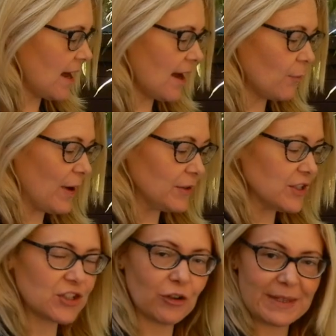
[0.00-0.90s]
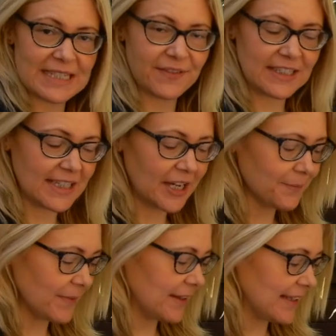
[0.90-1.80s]
uh, when you stop this video,
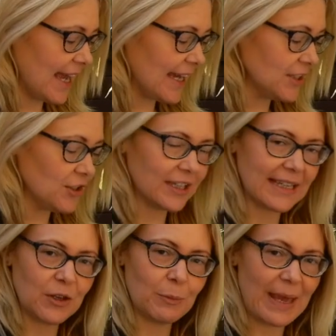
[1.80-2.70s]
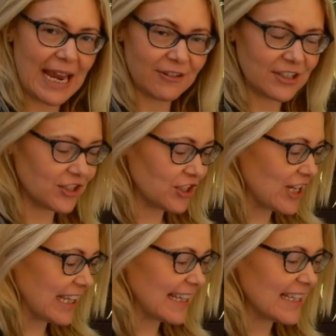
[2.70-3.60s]
okay? And you can get your parents to
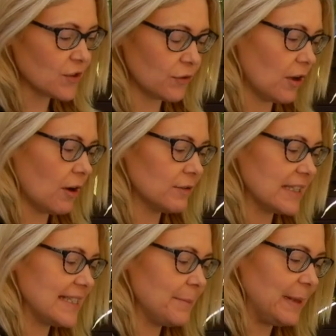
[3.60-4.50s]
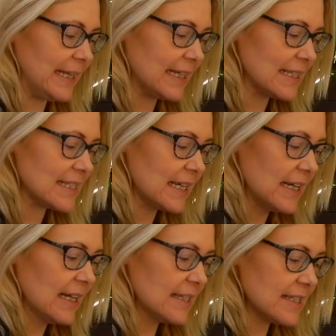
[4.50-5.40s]
check this or your older siblings.
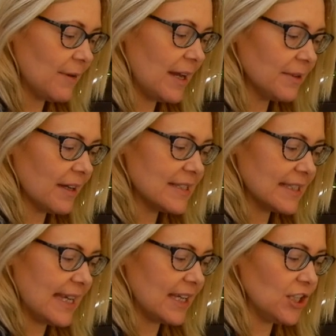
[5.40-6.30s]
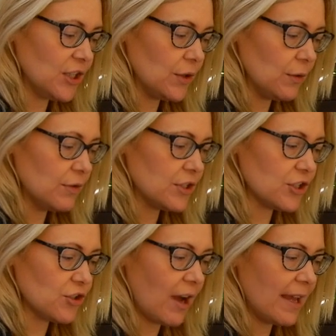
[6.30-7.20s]
So I'm going to get you
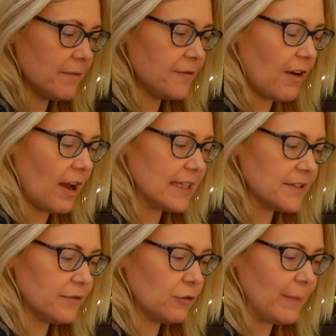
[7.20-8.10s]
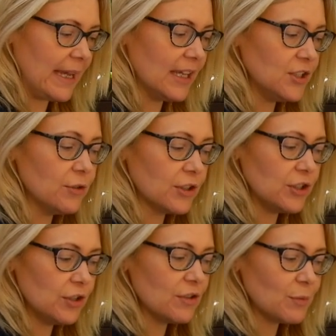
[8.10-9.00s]
to try and find for me, and you
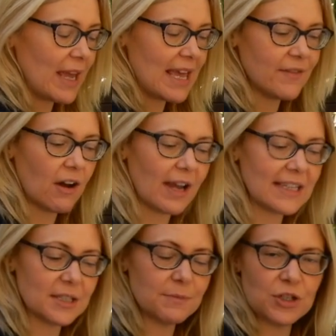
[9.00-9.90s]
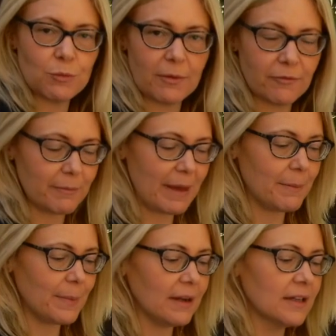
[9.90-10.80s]
can use whatever items you want,
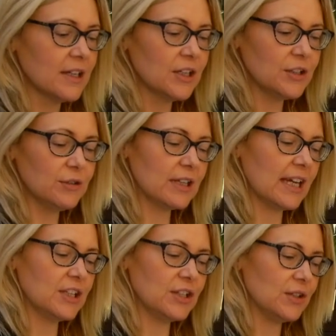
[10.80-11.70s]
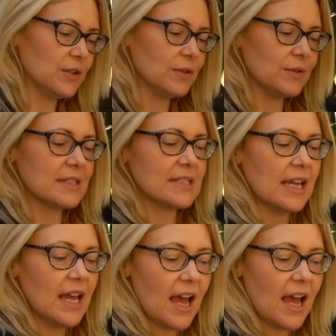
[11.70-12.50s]
remember. You can use